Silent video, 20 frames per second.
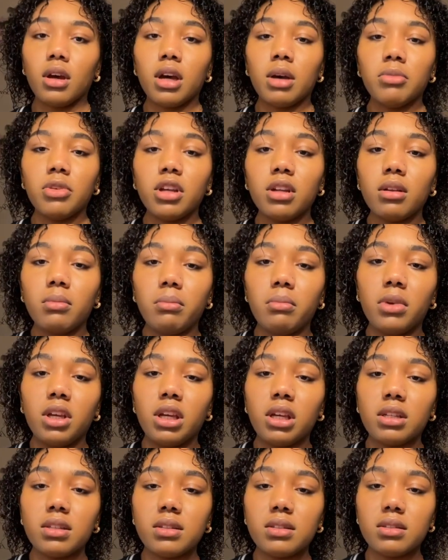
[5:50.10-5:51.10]
gonna
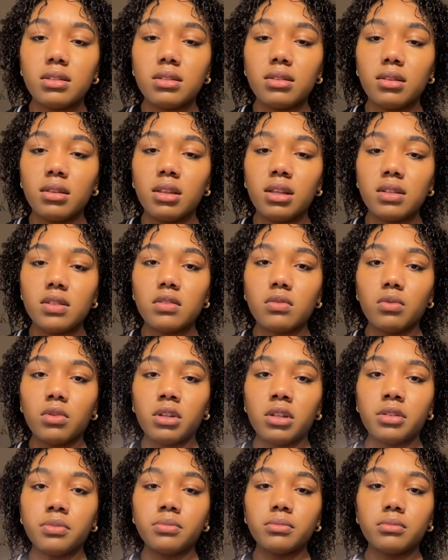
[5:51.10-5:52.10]
mix this
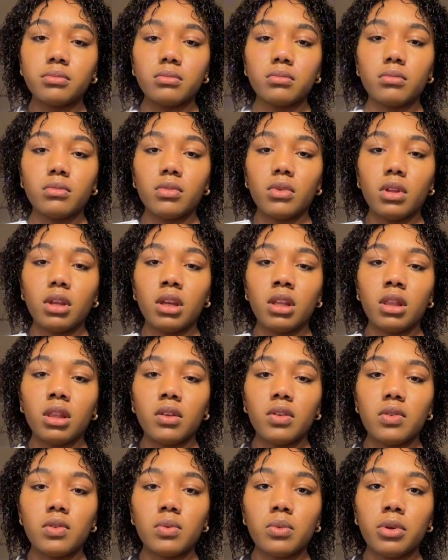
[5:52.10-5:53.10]
one and
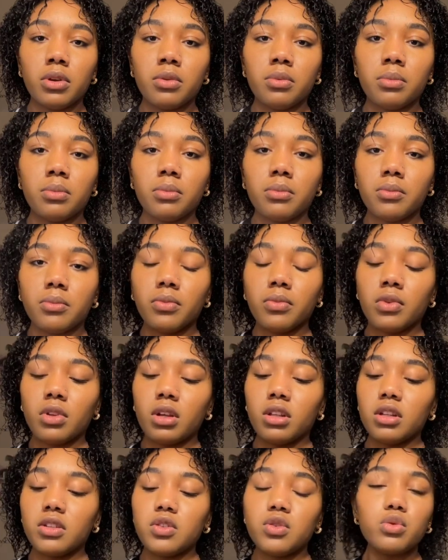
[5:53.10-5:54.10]
this one,
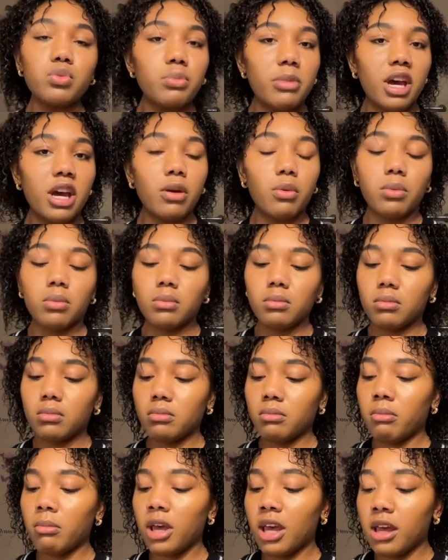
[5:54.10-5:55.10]
the two
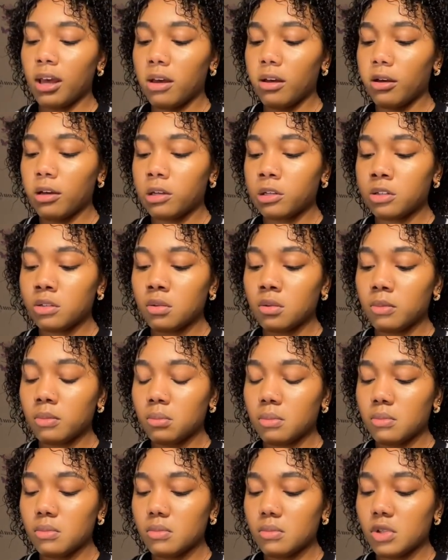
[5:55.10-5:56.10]
matte
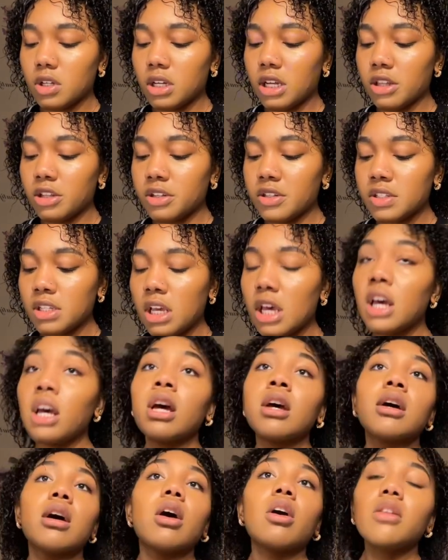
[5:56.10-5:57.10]
colors.
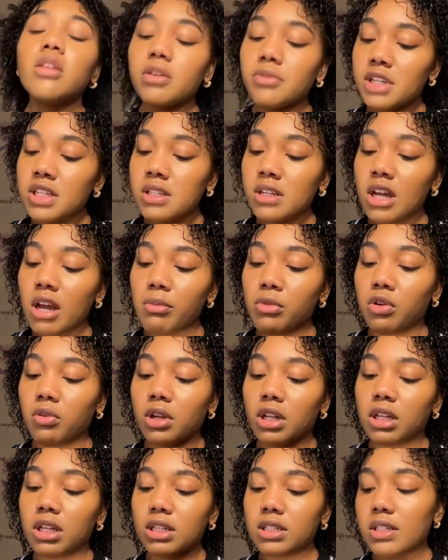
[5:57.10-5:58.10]
Only reason I'm doing
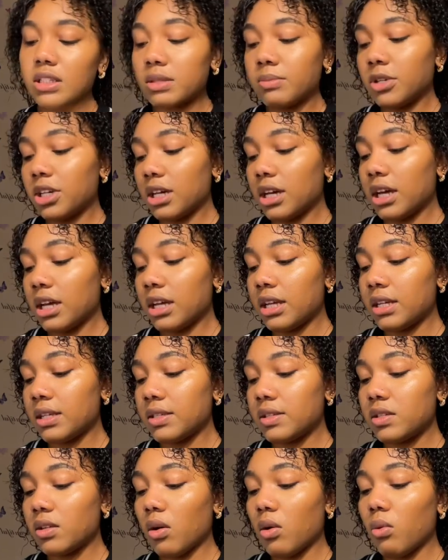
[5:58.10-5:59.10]
this is
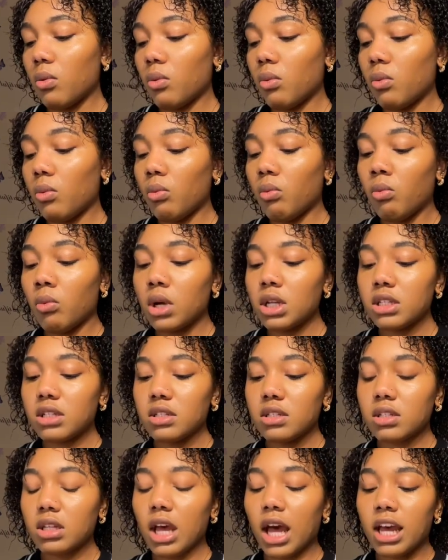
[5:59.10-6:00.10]
because
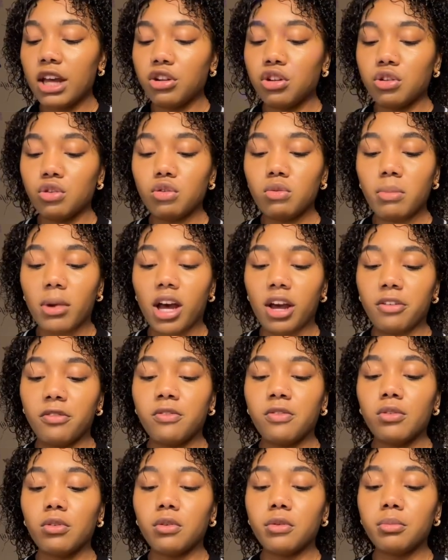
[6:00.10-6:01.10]
once I do my
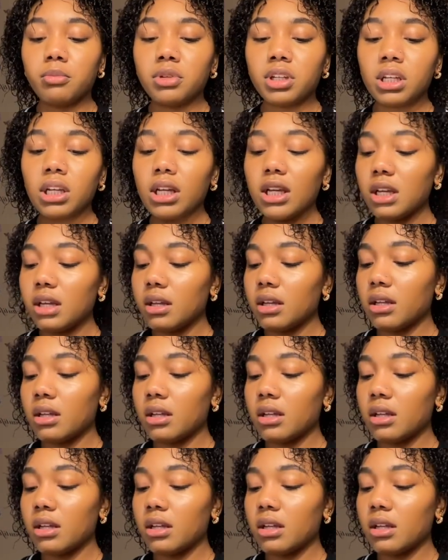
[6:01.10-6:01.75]
full beat,